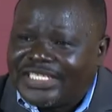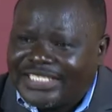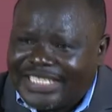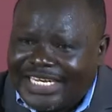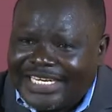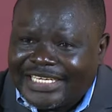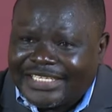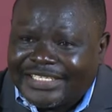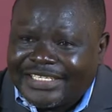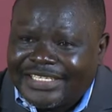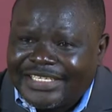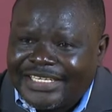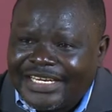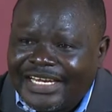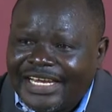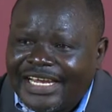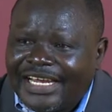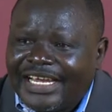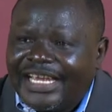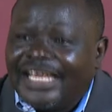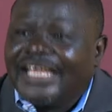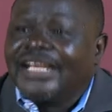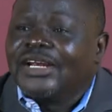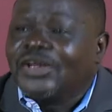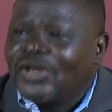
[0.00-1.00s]
state,
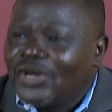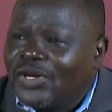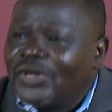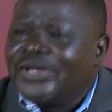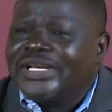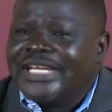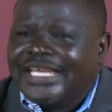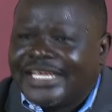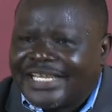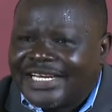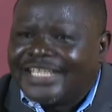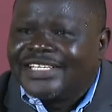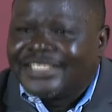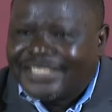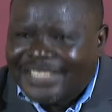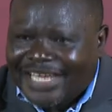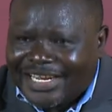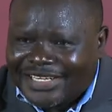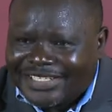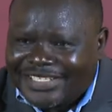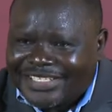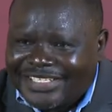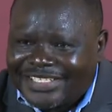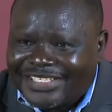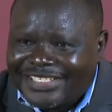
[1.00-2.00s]
including
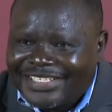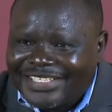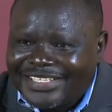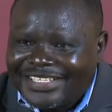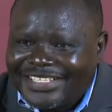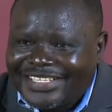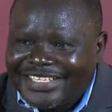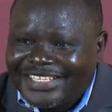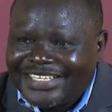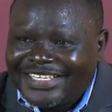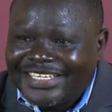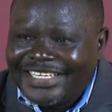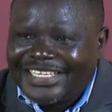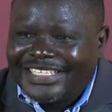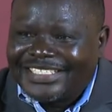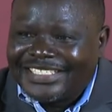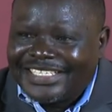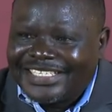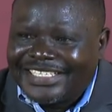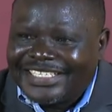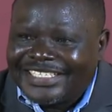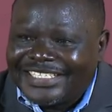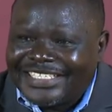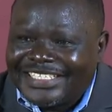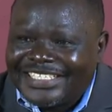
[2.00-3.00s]
Christians.
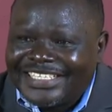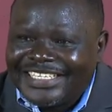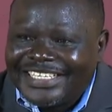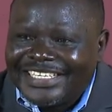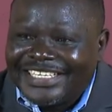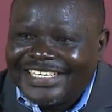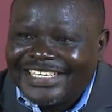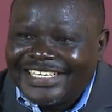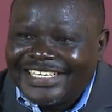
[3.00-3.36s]
Isn't it?